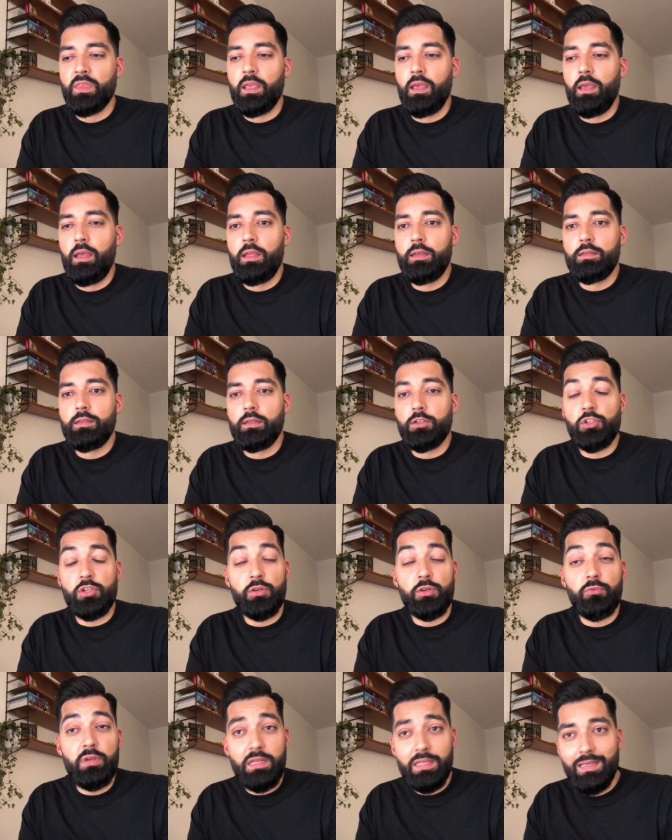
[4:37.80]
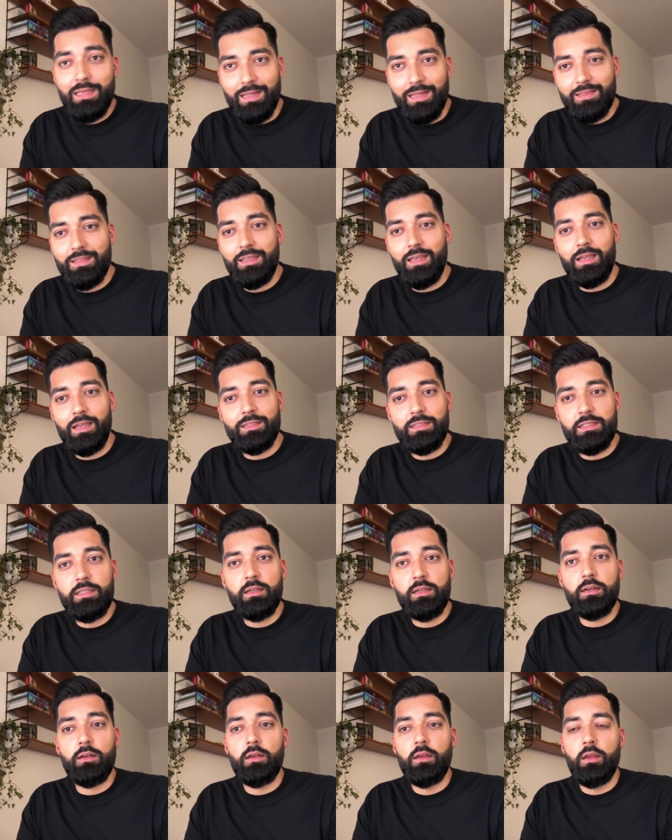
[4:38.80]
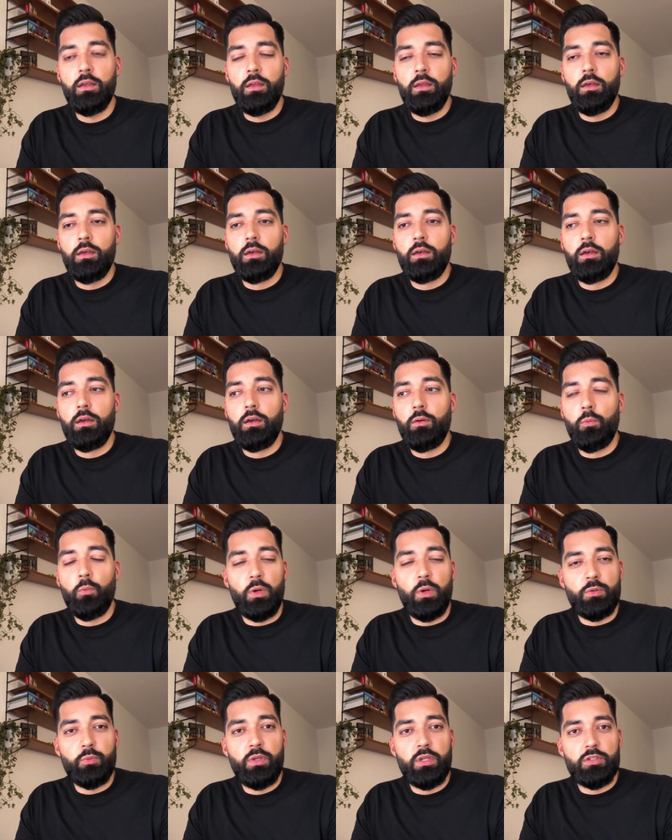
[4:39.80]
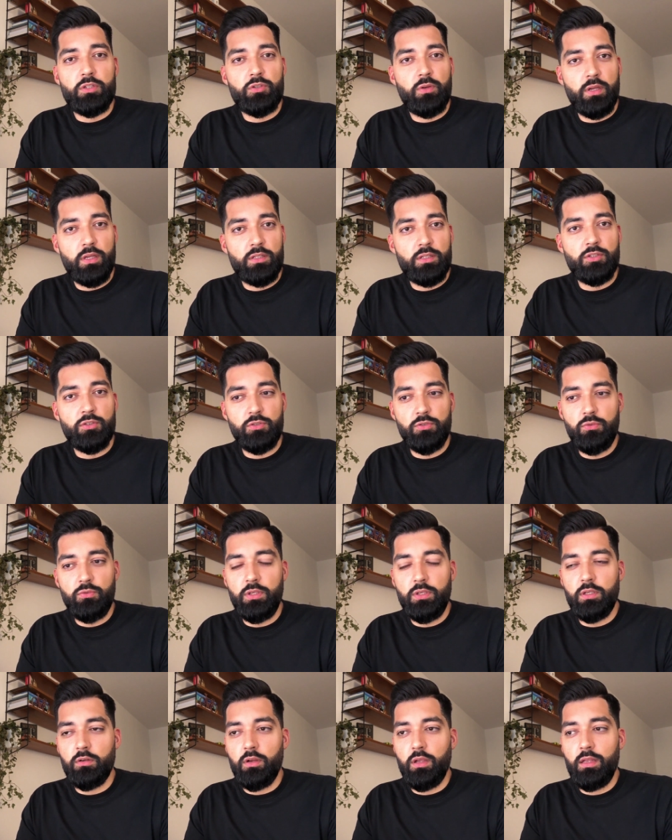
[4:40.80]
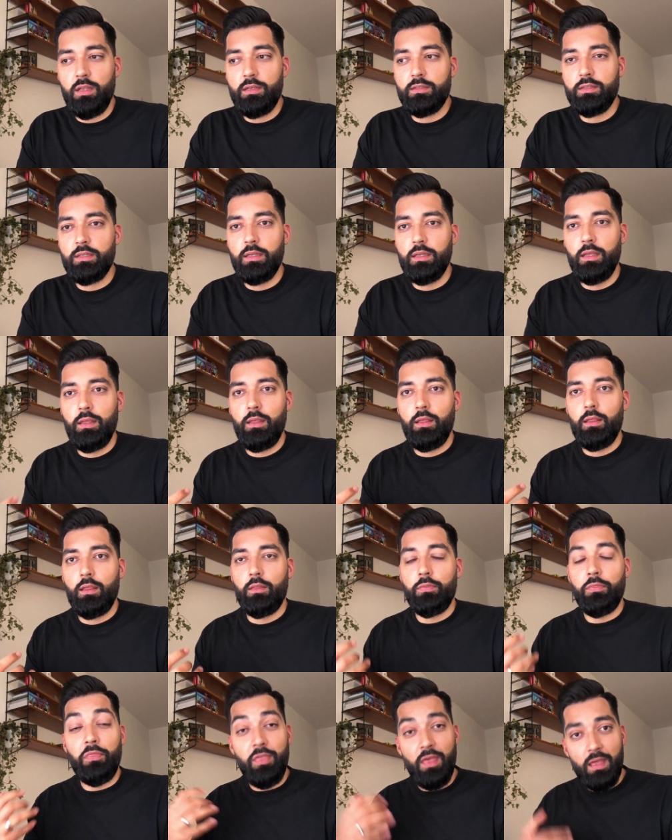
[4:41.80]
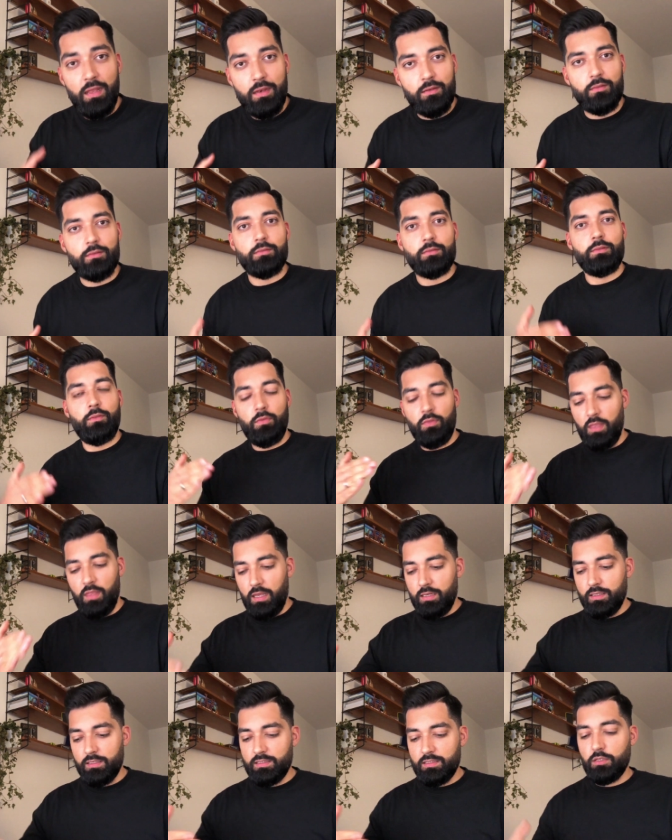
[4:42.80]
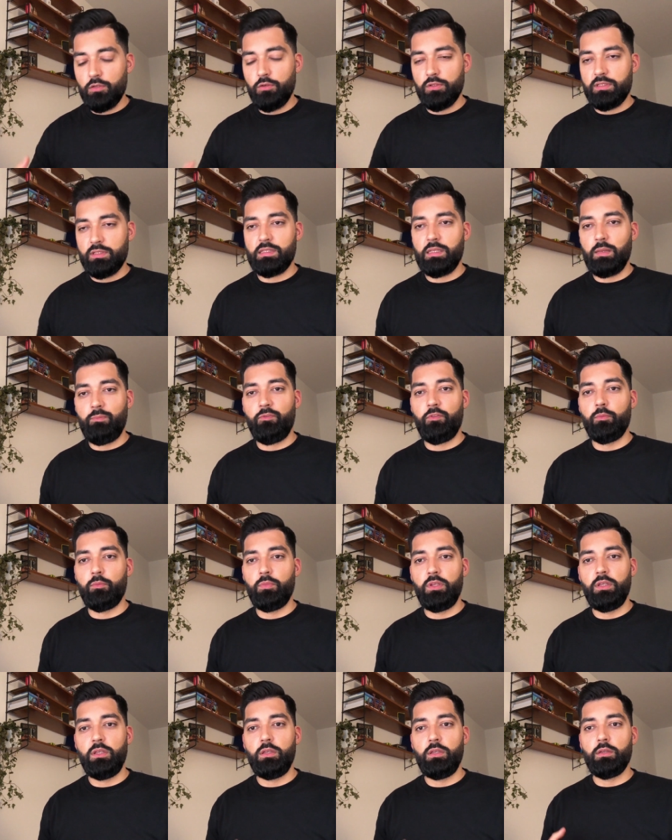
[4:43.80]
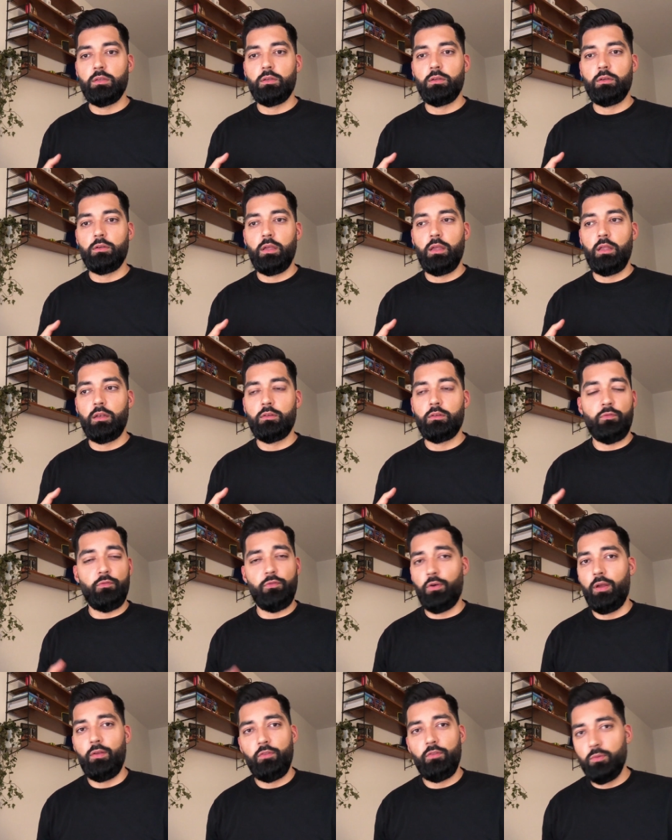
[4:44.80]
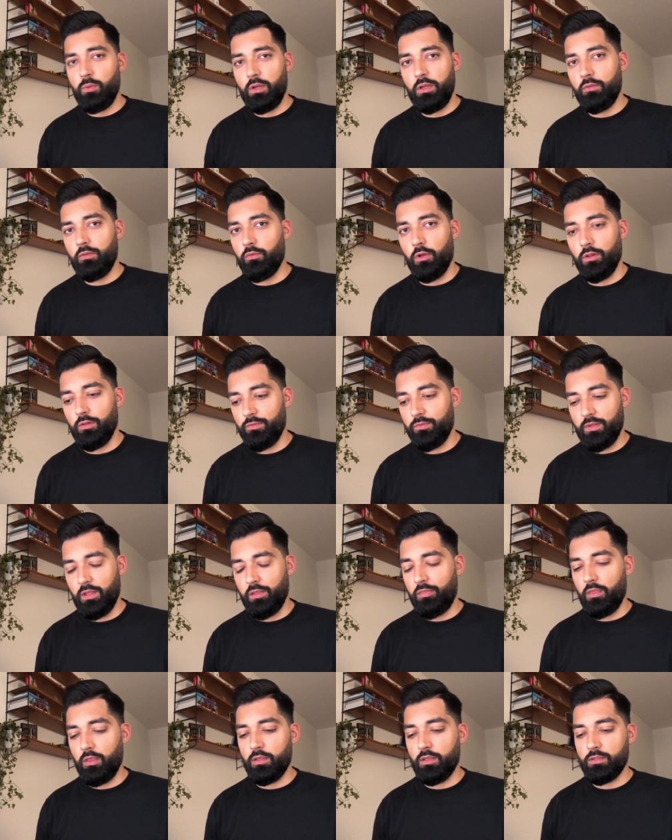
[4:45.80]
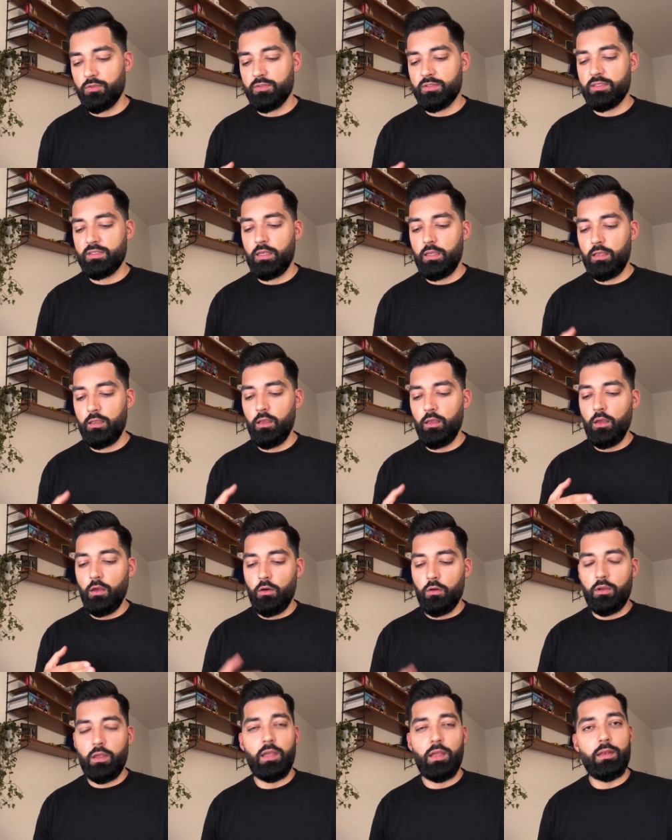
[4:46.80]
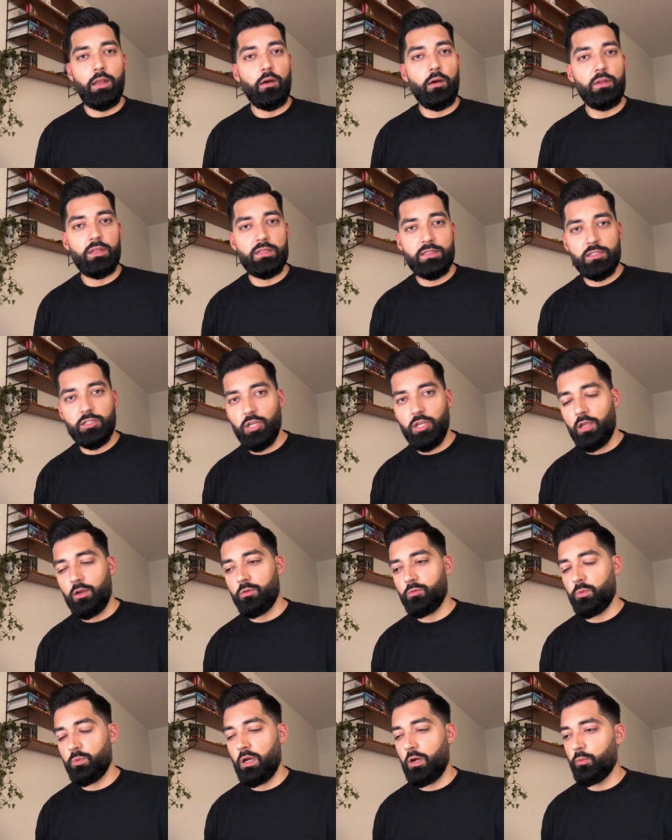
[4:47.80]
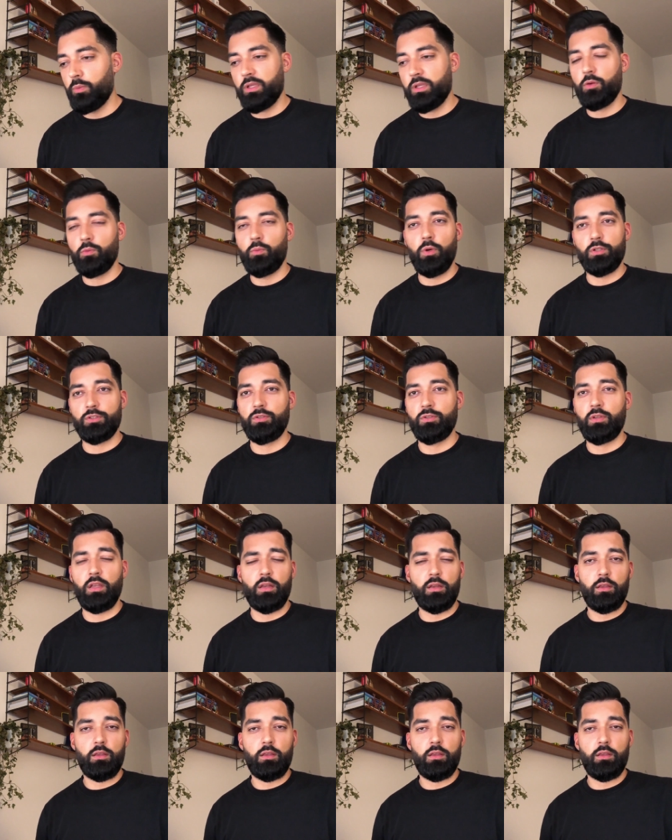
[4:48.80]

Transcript: And uh, she really got the idea uh, what we are trying to do here. And then, then is a good step for me and for everyone involved, I think, to say, okay, now let's check out how we can work today